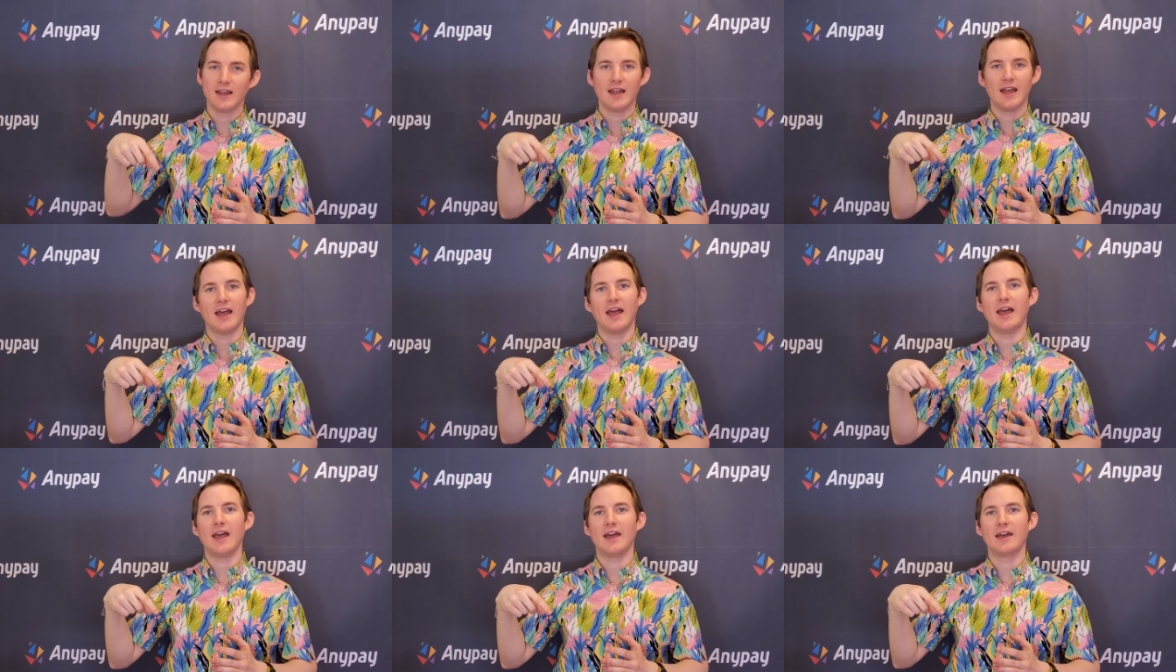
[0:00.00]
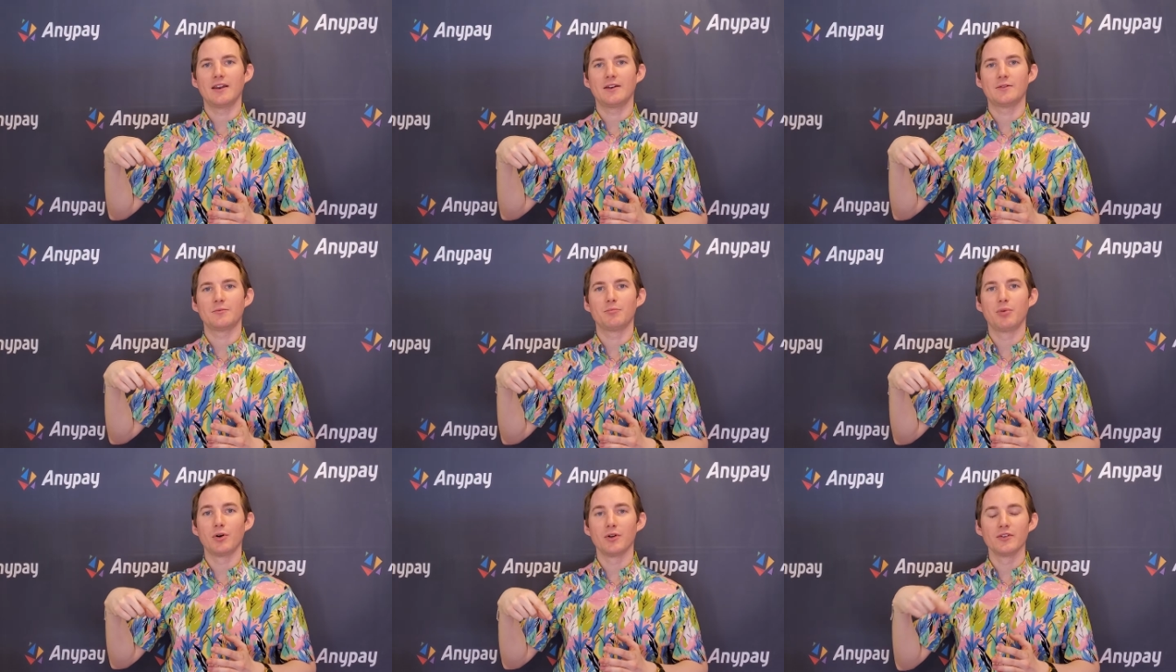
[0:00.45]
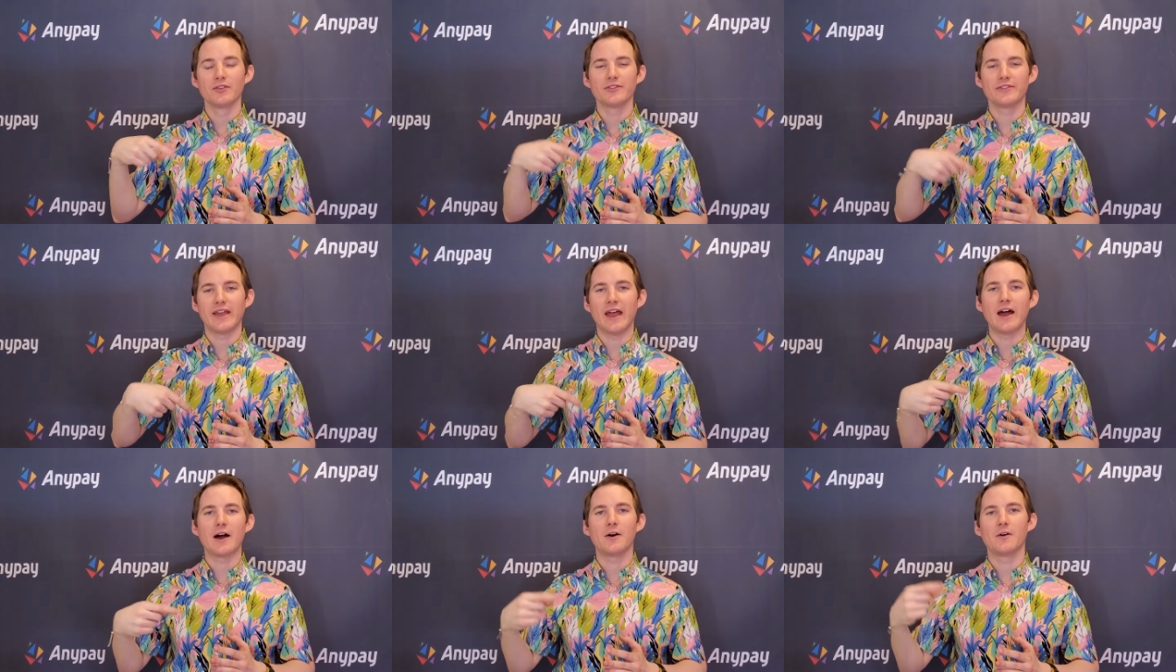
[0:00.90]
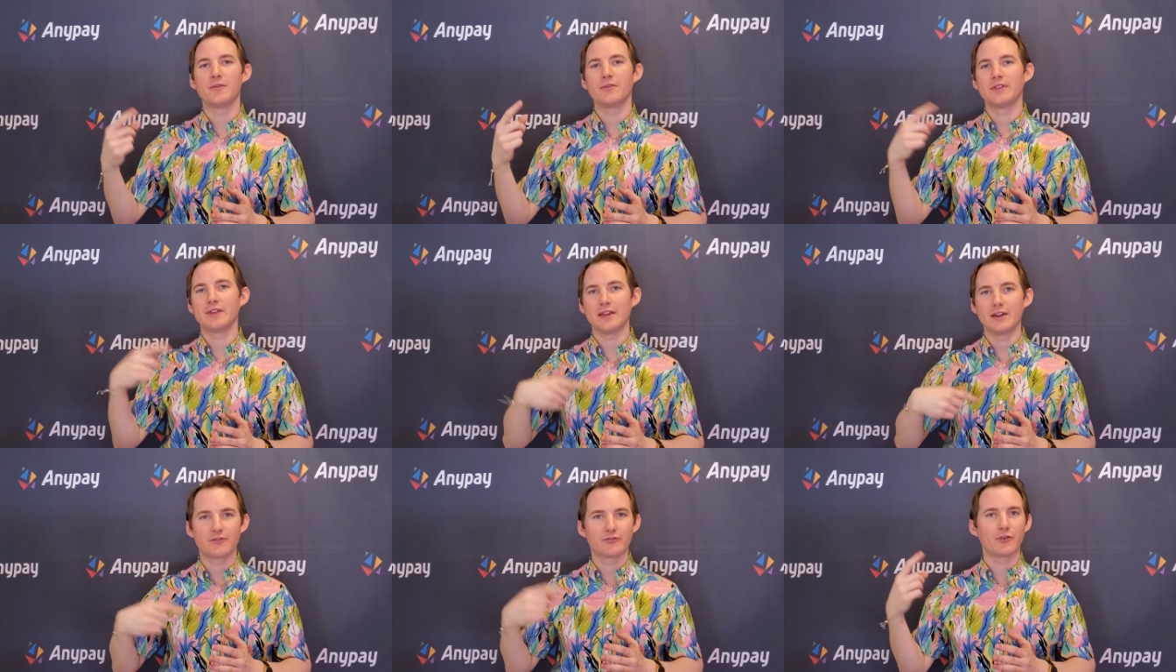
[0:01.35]
and pulls down
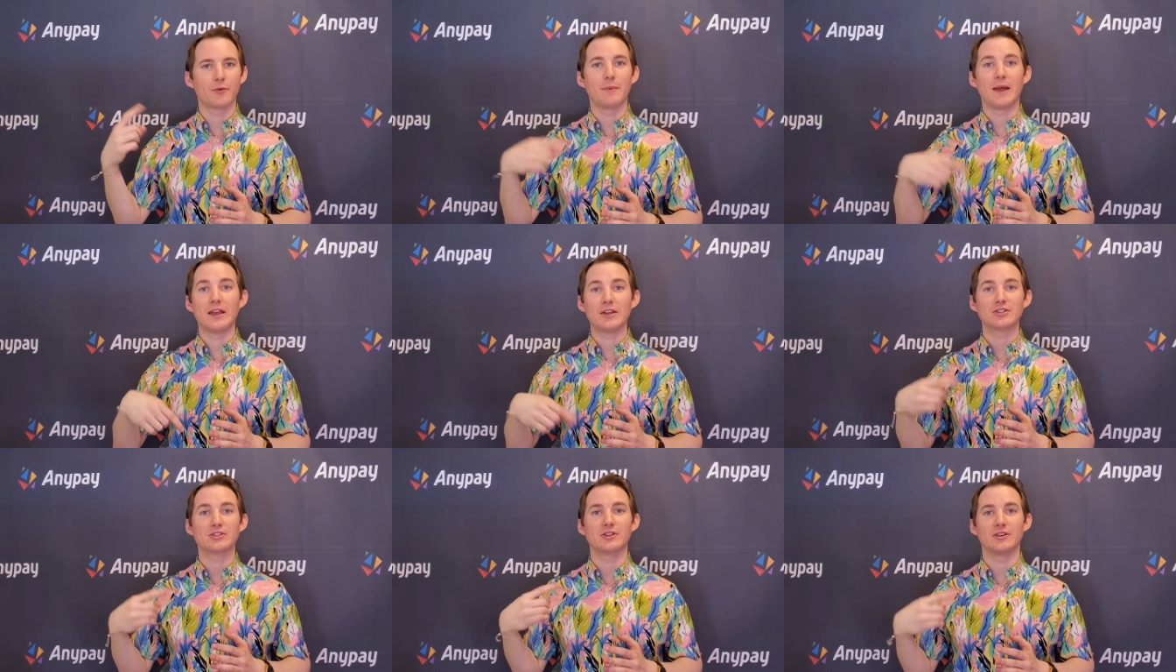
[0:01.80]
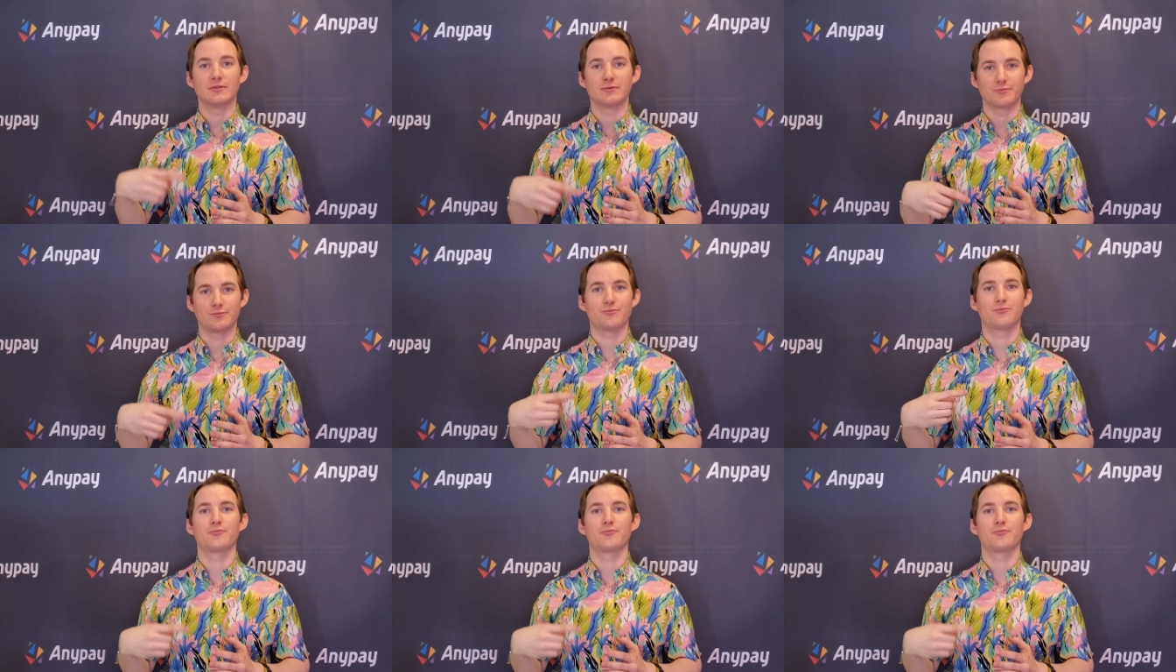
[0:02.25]
the information